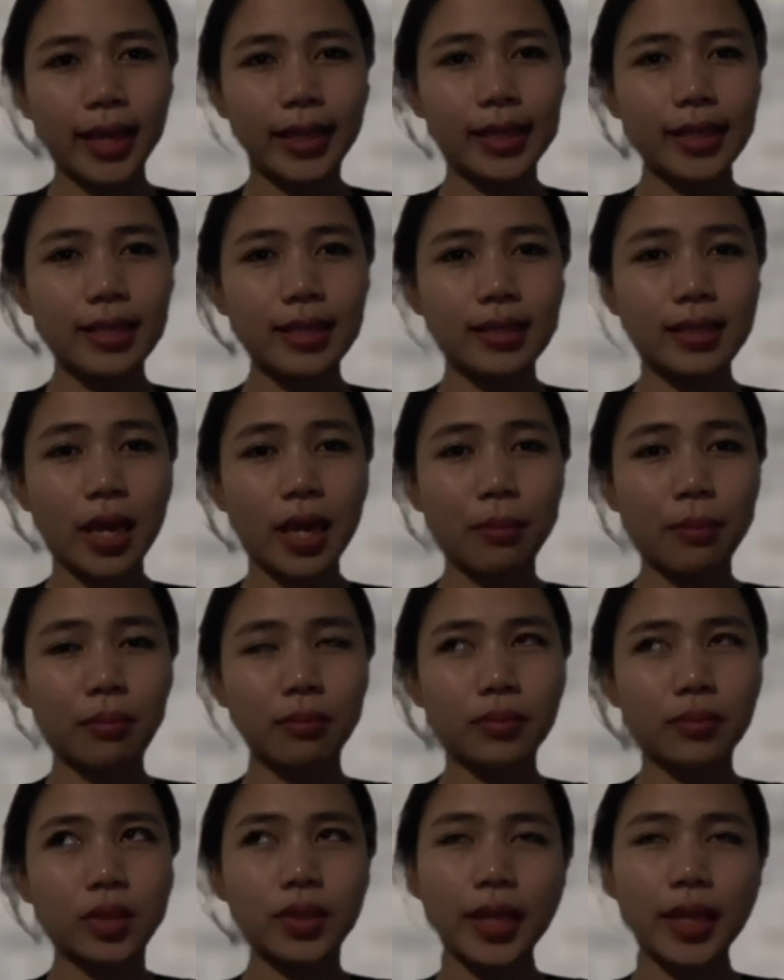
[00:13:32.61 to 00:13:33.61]
In
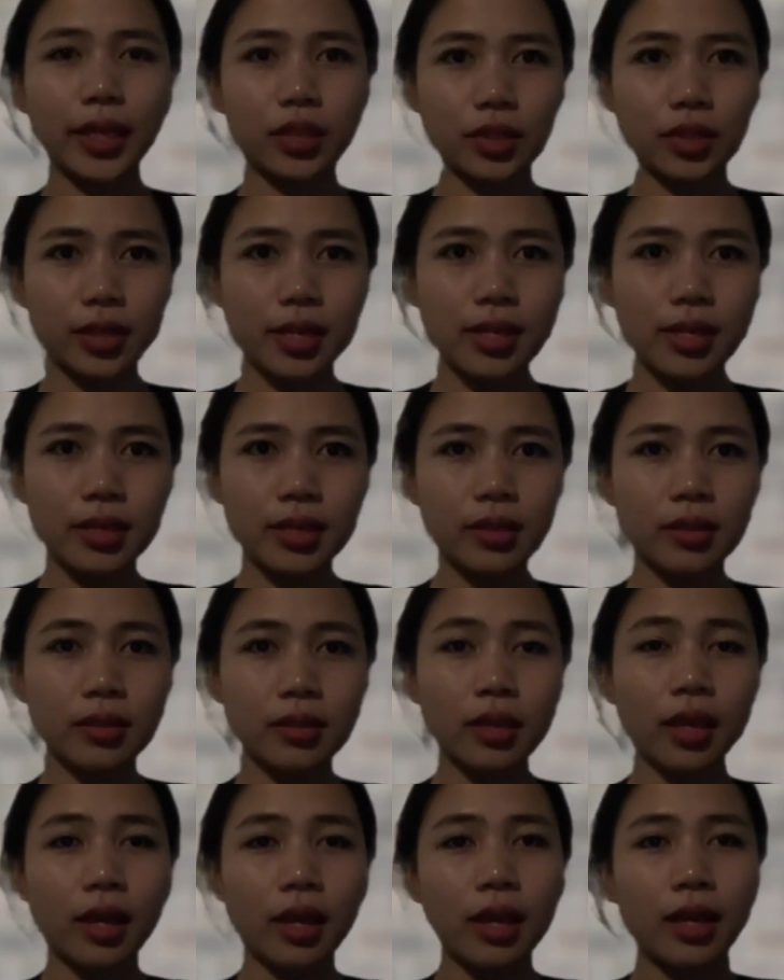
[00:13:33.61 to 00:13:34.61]
some sections,
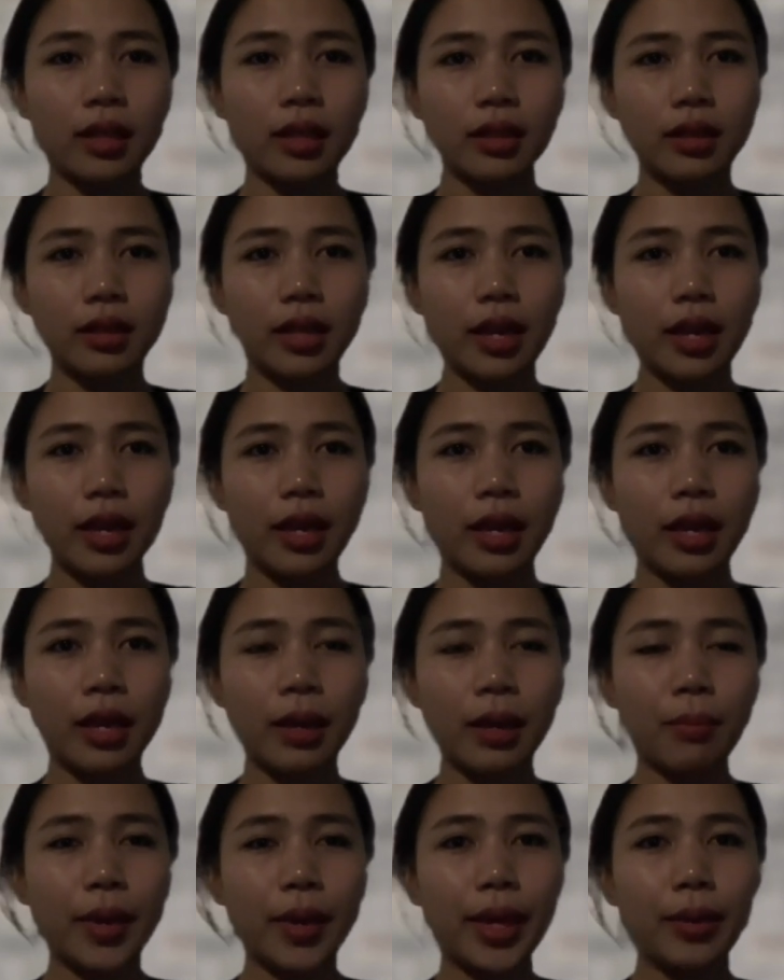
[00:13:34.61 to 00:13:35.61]

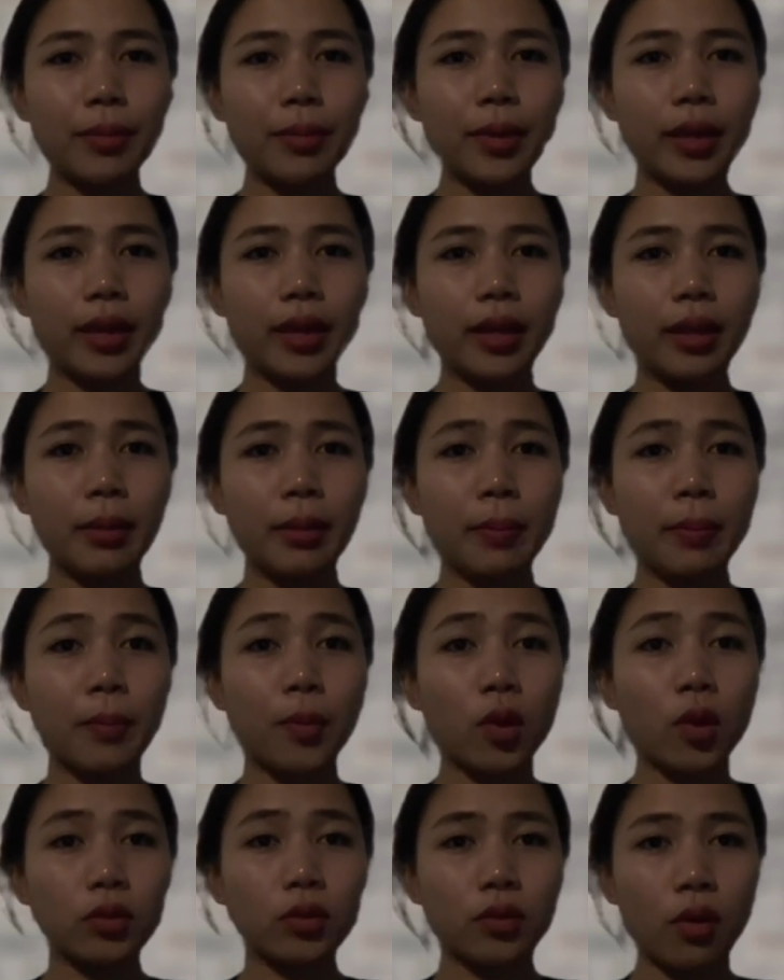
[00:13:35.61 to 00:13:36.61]
there may be
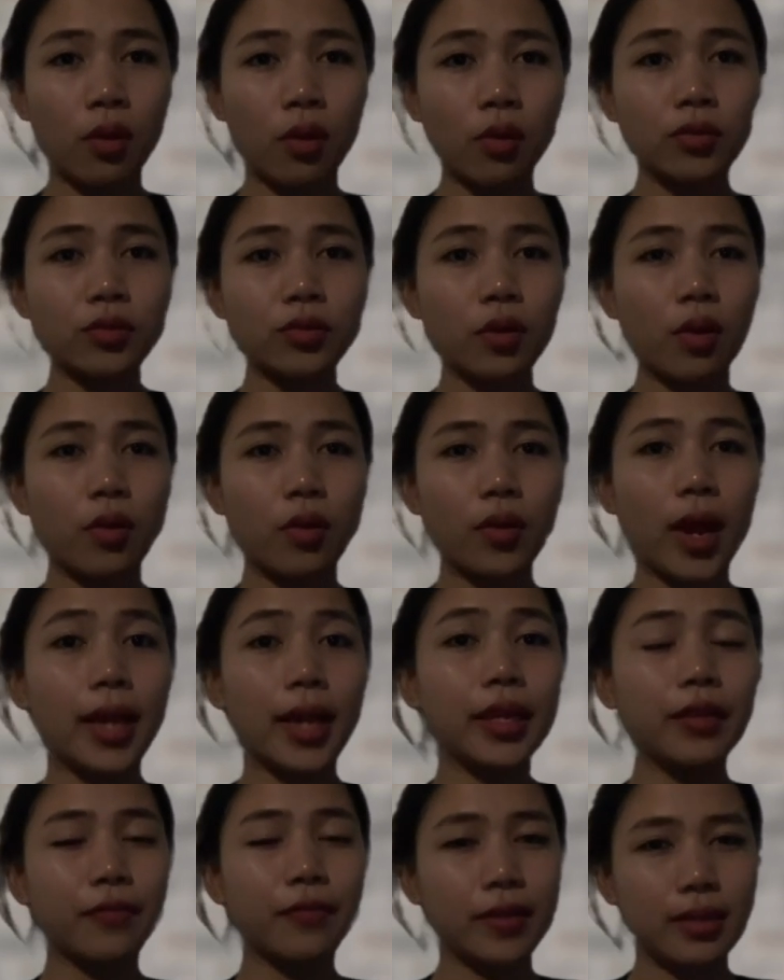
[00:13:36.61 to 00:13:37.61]
potholes or
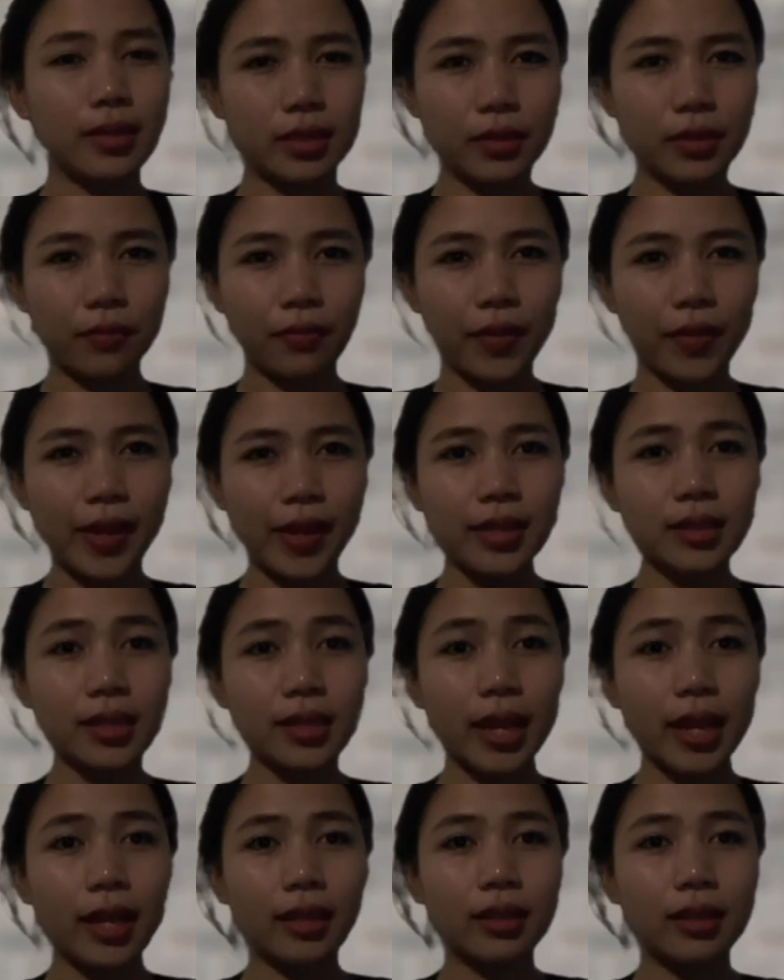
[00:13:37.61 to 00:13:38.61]
uneven surface,
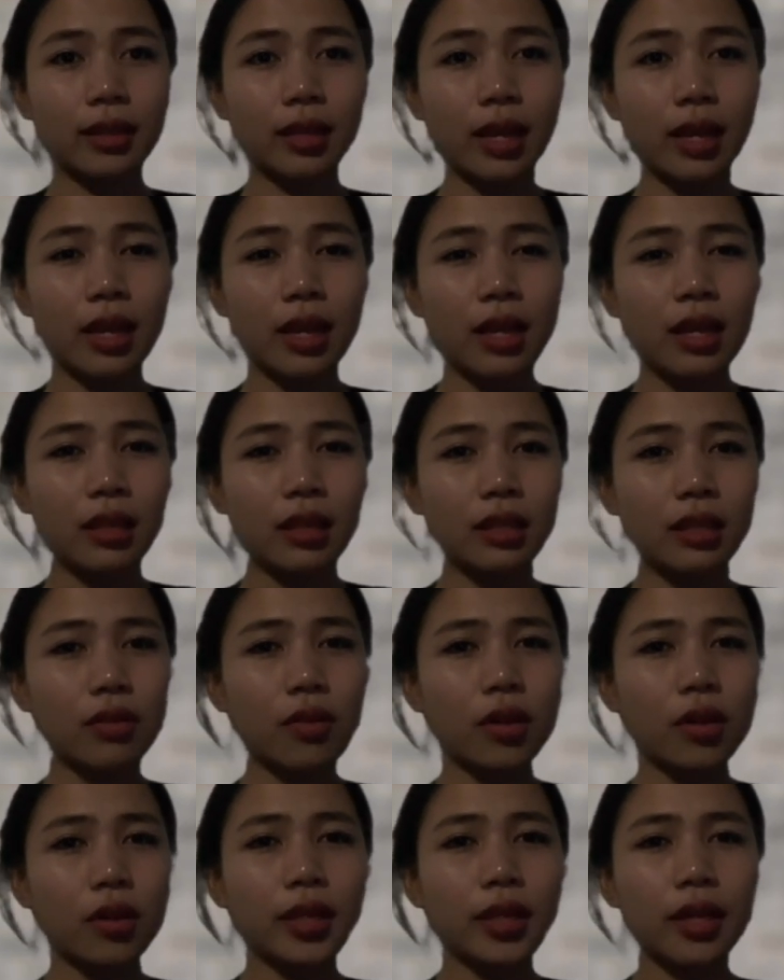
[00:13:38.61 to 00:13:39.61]
and the
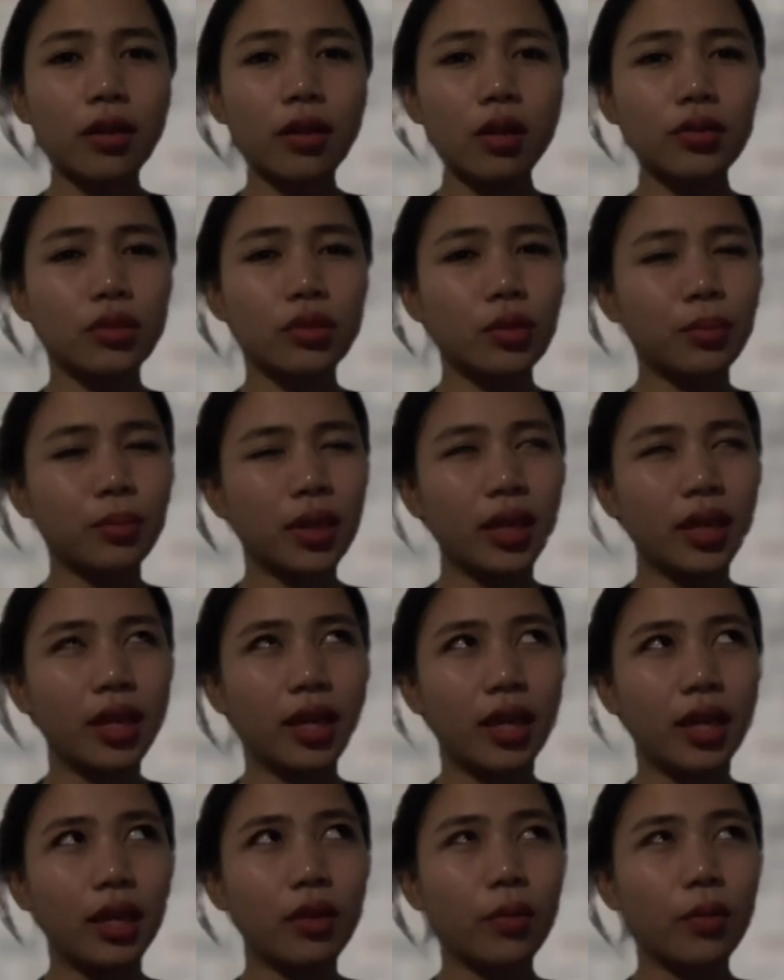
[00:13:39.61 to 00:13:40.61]
road can also
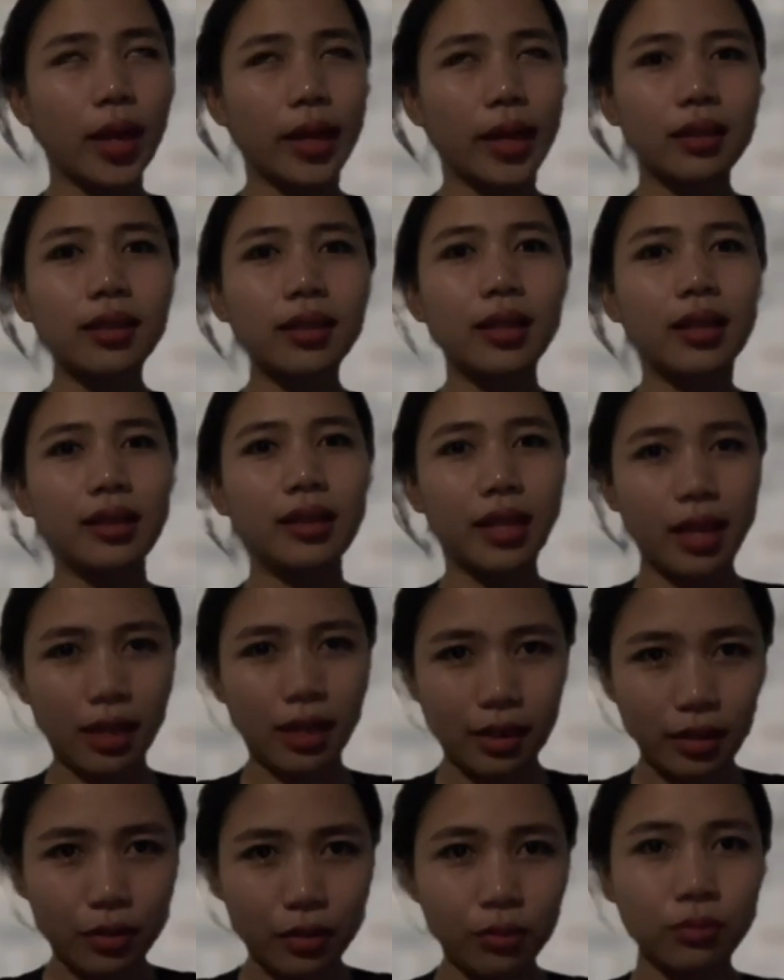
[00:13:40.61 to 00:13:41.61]
be quite
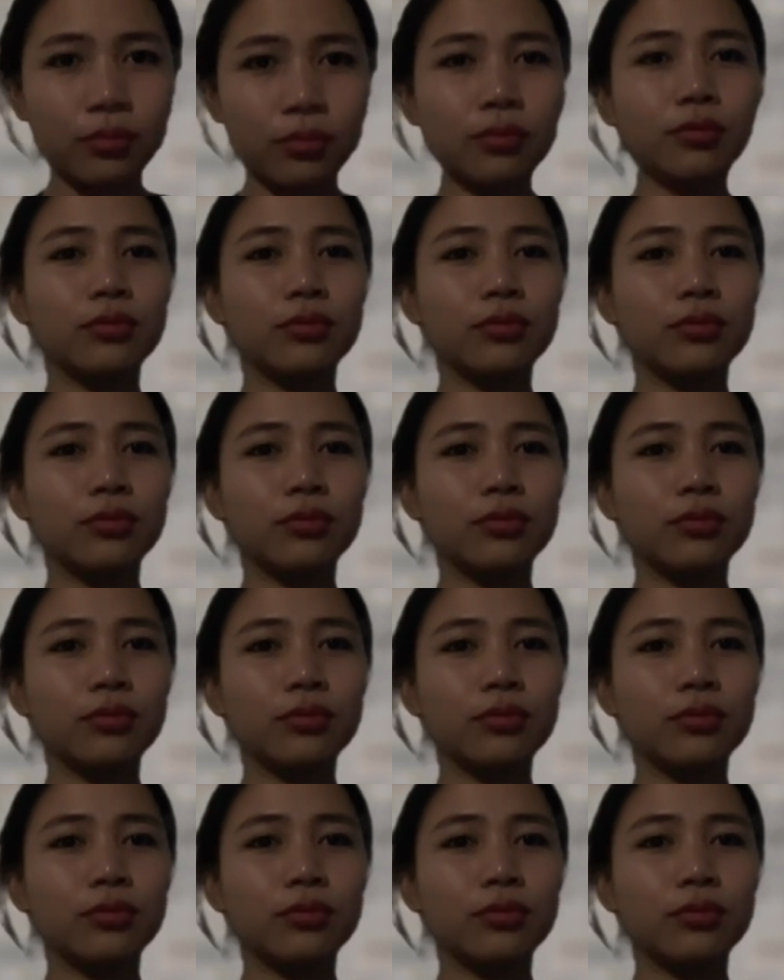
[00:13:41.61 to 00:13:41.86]
narrow.